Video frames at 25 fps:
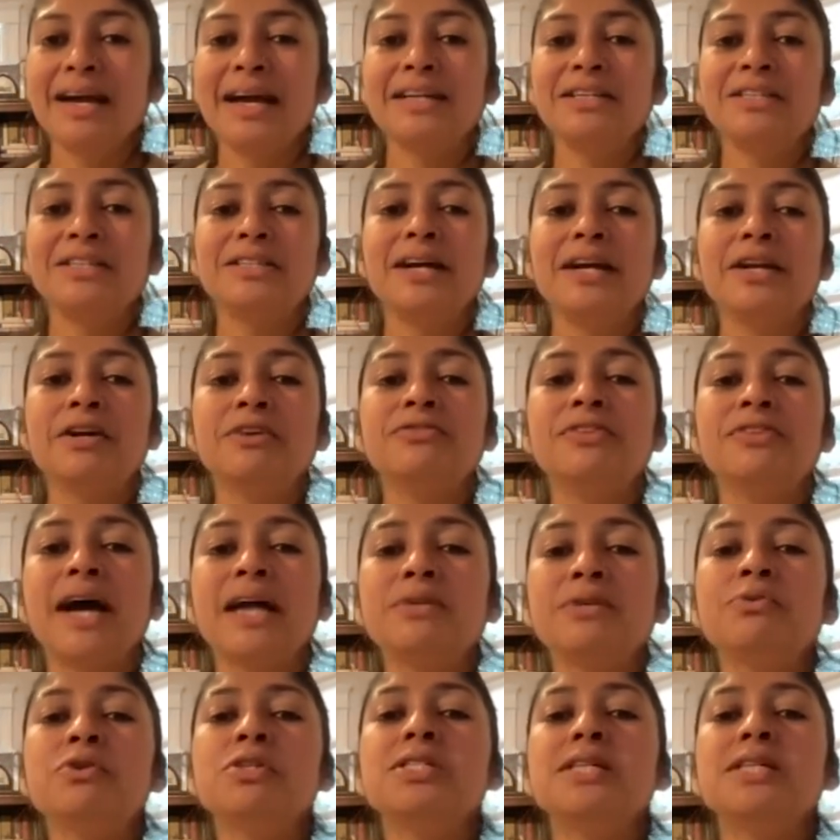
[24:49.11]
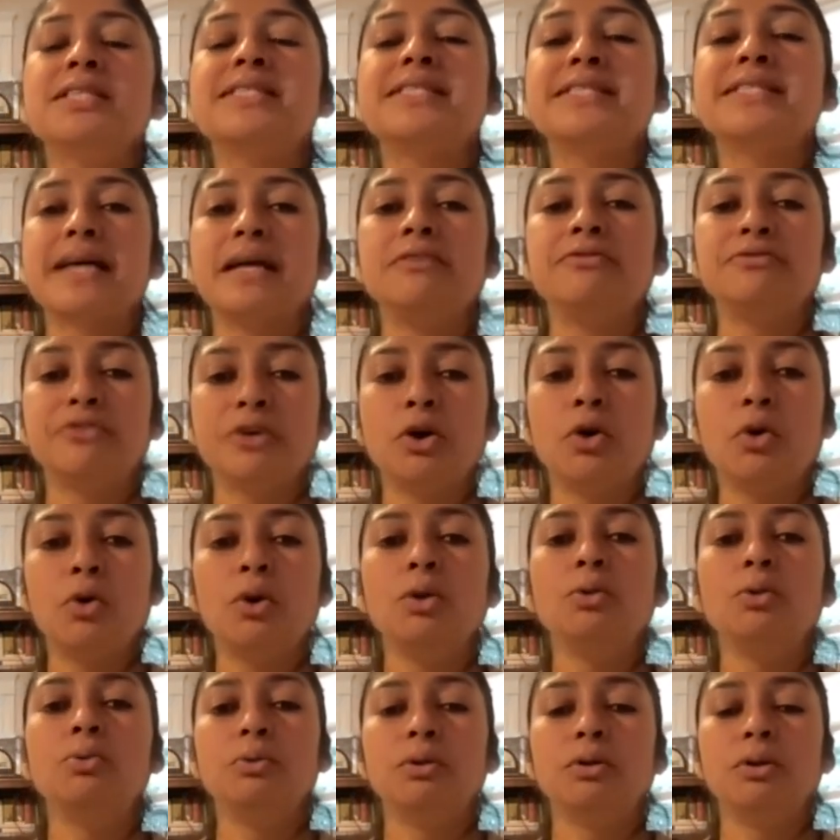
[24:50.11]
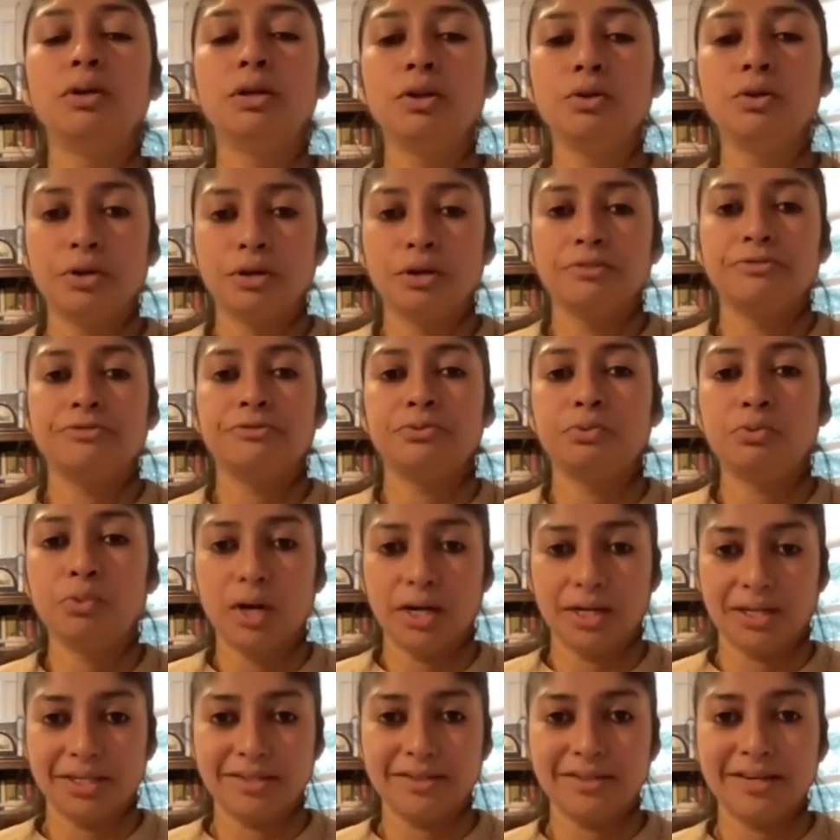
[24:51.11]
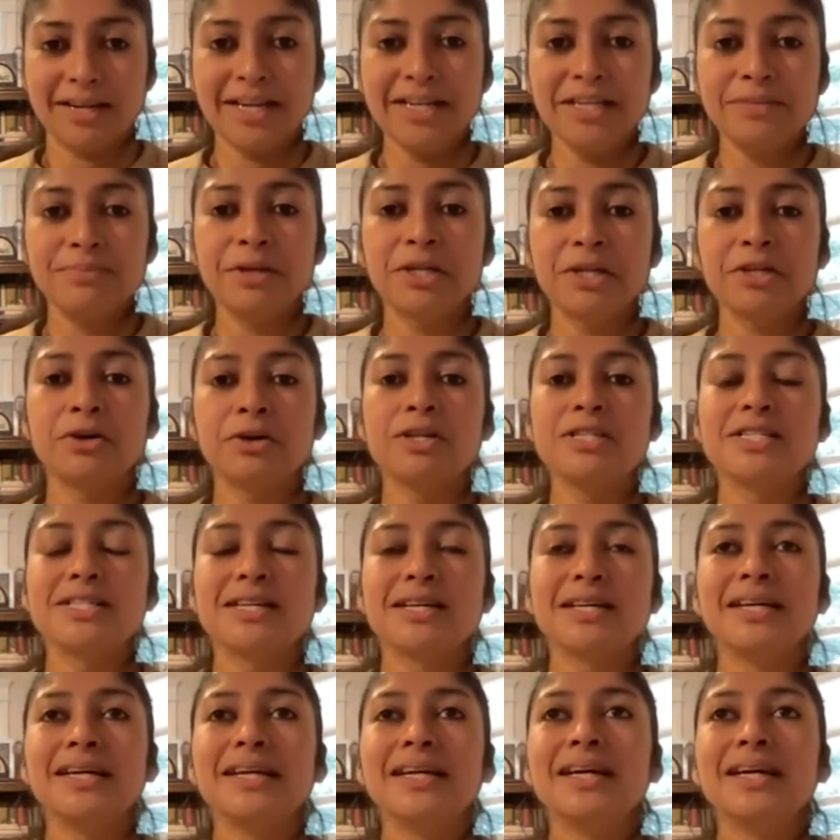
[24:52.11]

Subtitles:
And kind of that was itself a whole load of work, right? Because